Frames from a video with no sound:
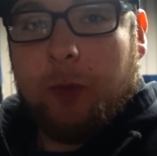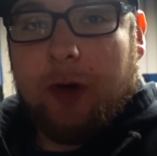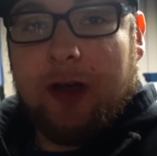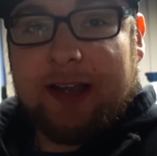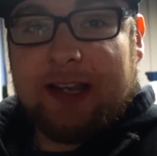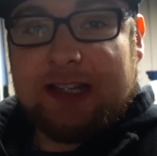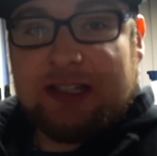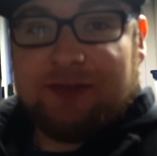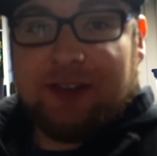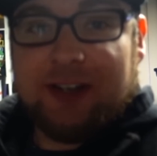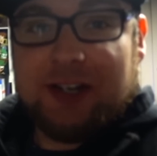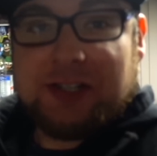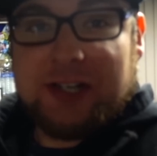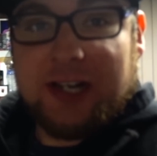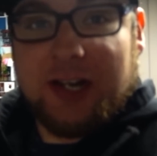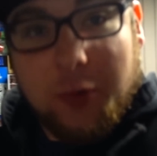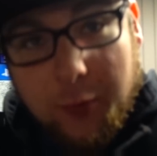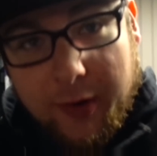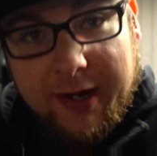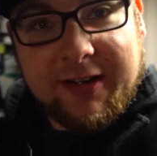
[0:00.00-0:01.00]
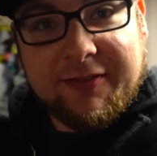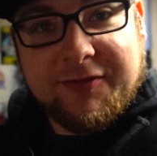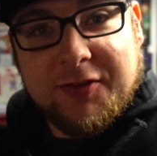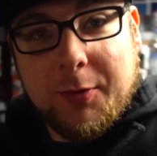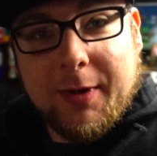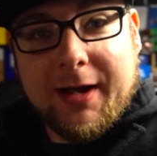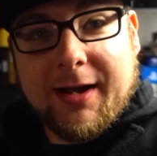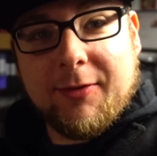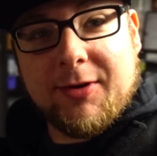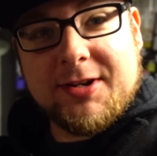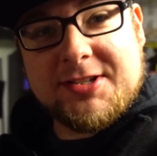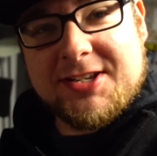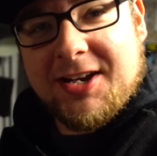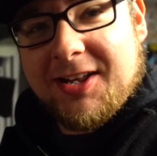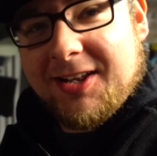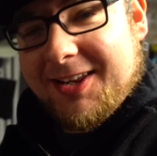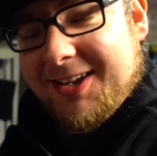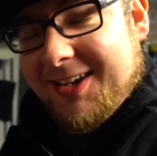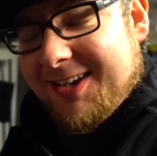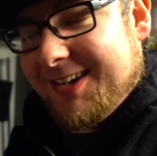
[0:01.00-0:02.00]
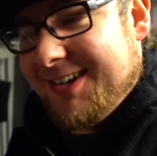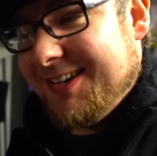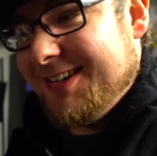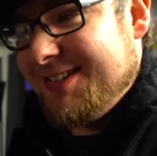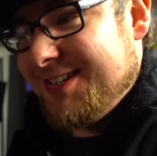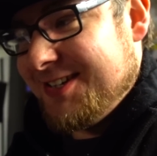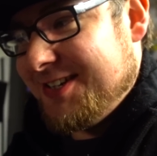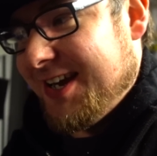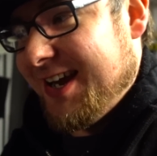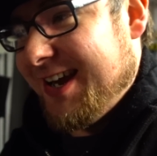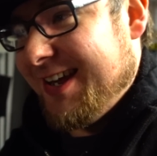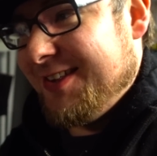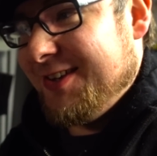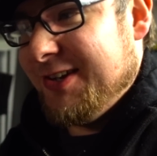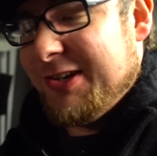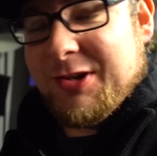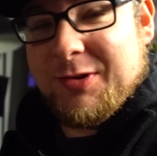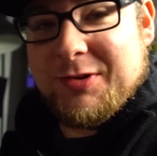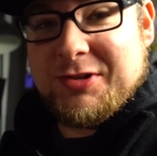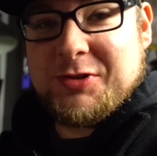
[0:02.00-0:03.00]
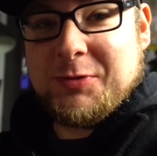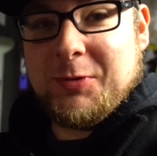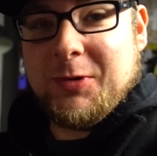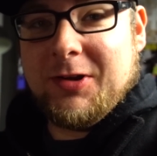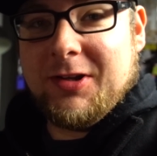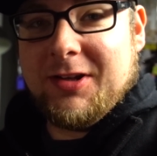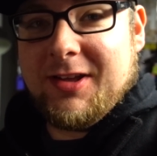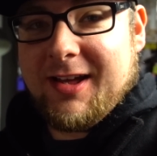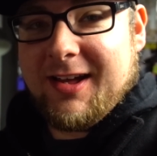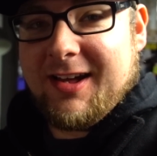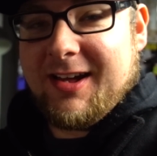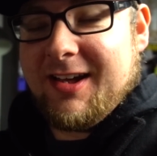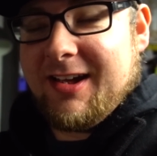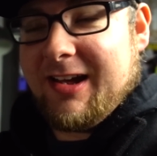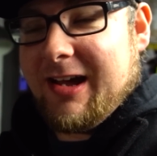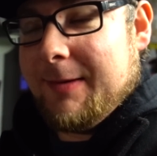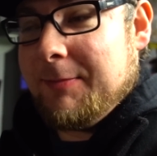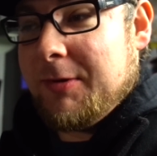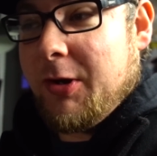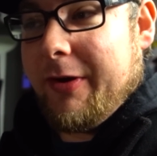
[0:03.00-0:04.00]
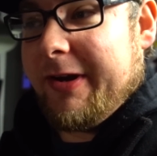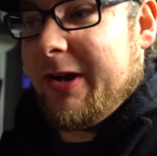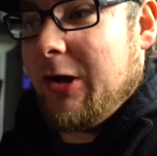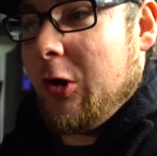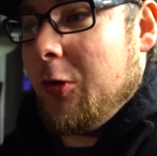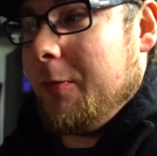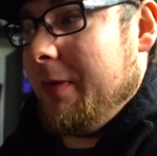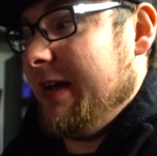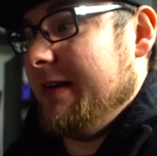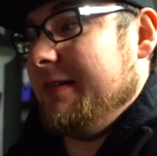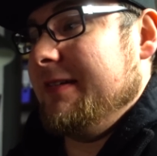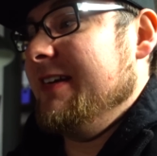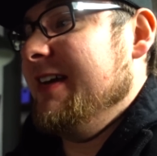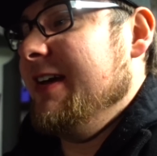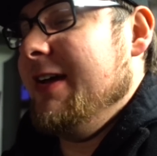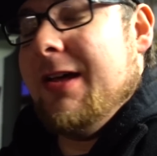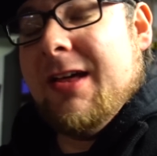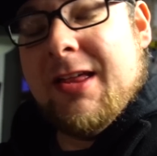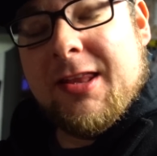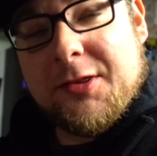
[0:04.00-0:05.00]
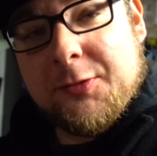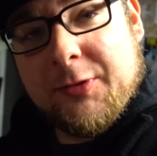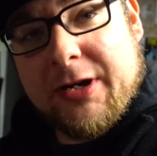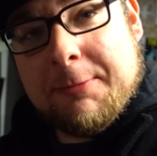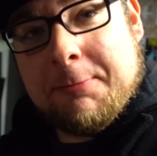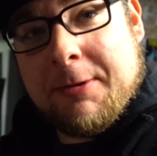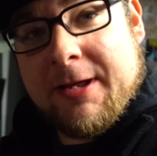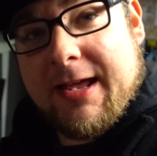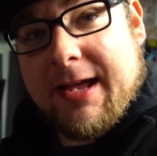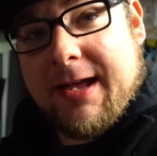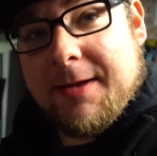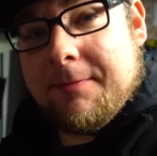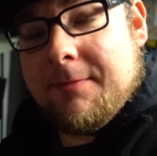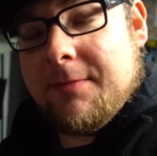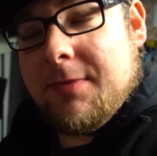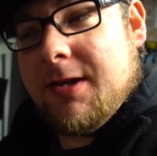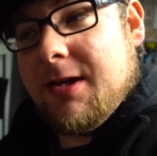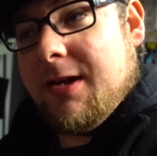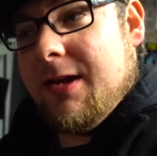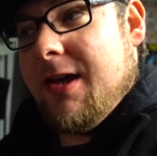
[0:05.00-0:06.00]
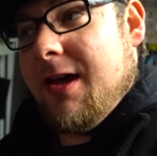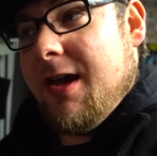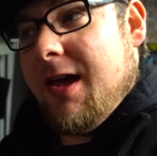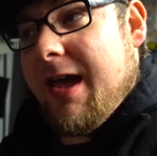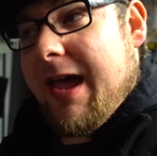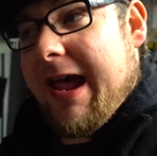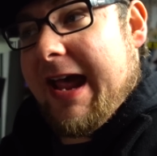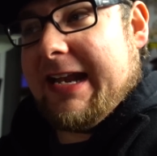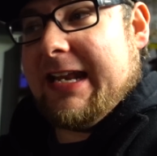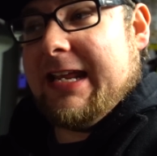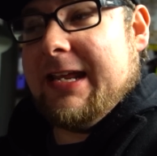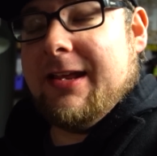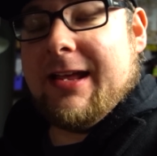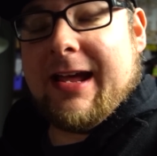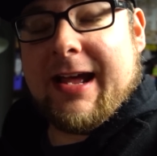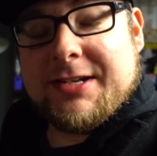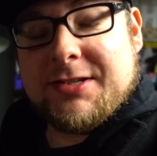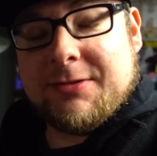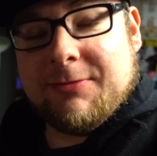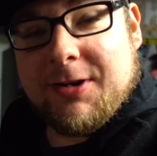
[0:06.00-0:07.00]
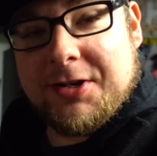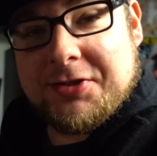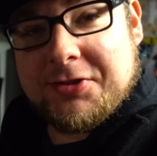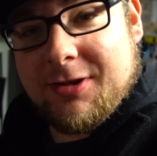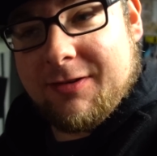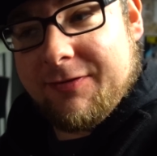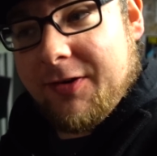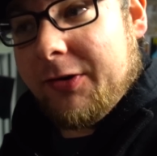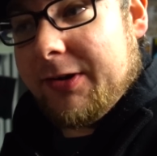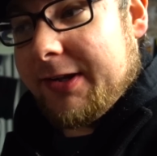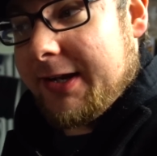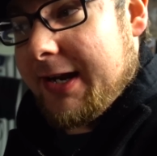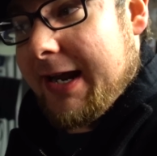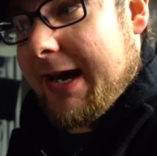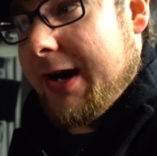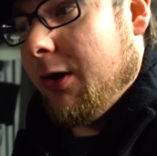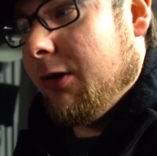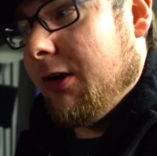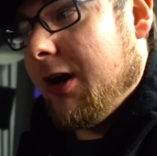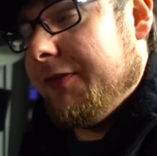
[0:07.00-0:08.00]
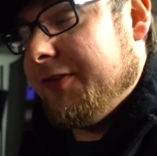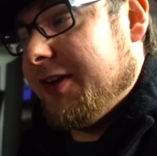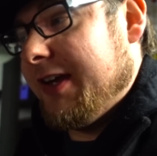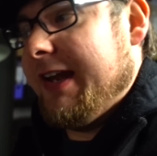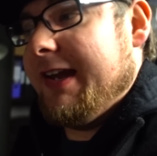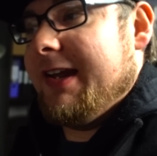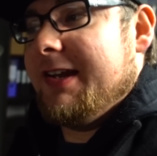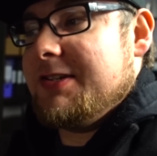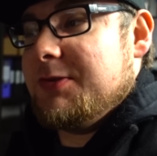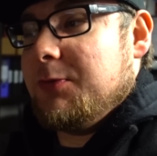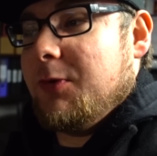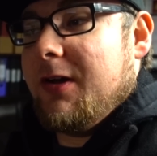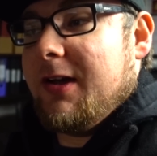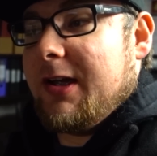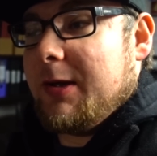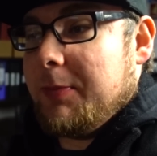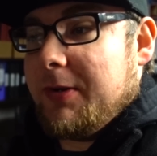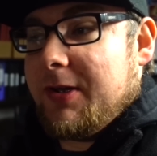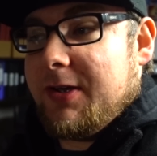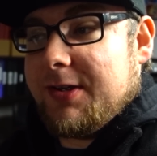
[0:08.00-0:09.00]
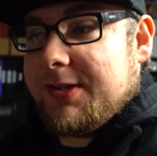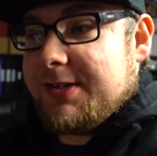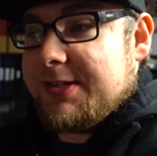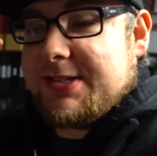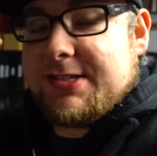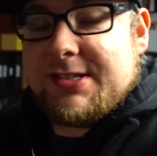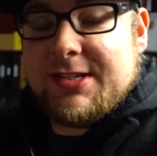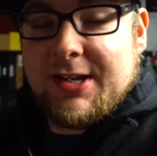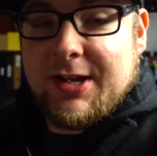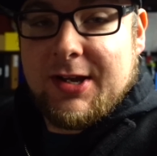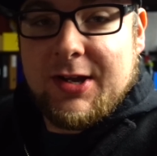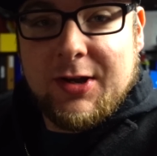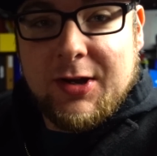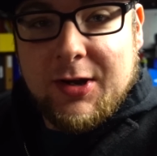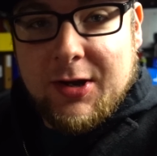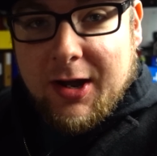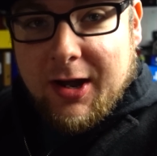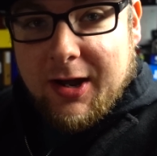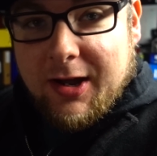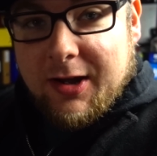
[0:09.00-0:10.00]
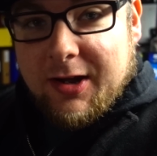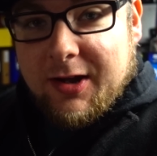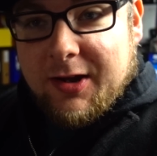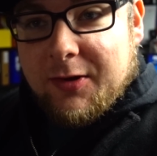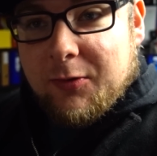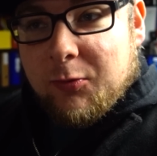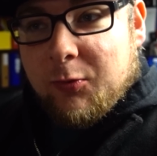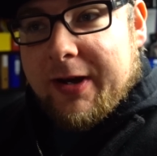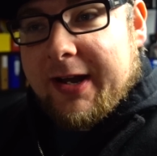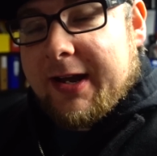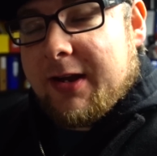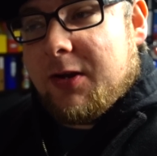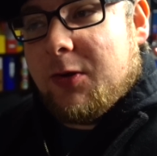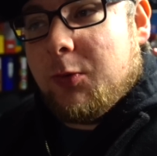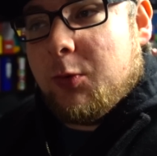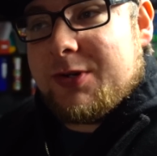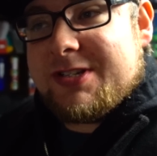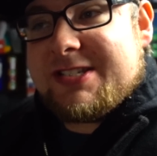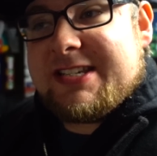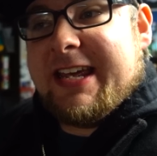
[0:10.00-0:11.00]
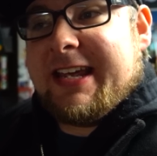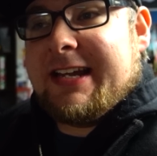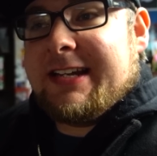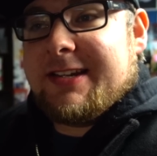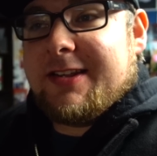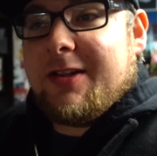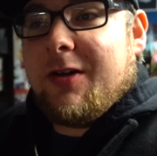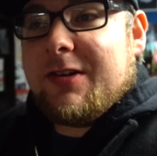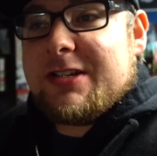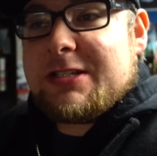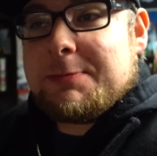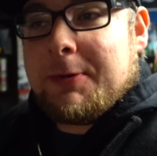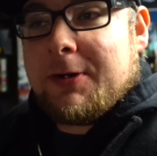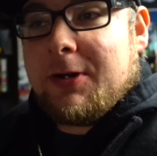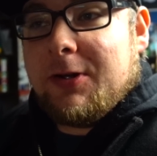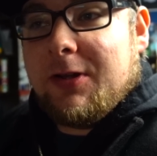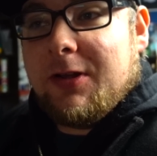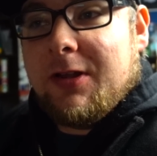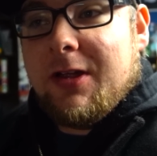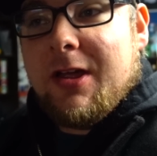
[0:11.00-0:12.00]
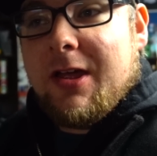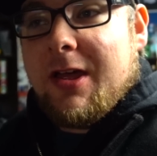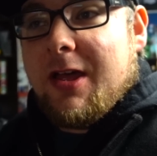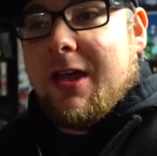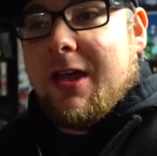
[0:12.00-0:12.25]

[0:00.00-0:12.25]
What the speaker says: Work is finishing quite a few hours earlier today than usual. I'm going home at 3 p.m. Eddie had to rush off only an hour after getting into work because Rick was taken to the hospital.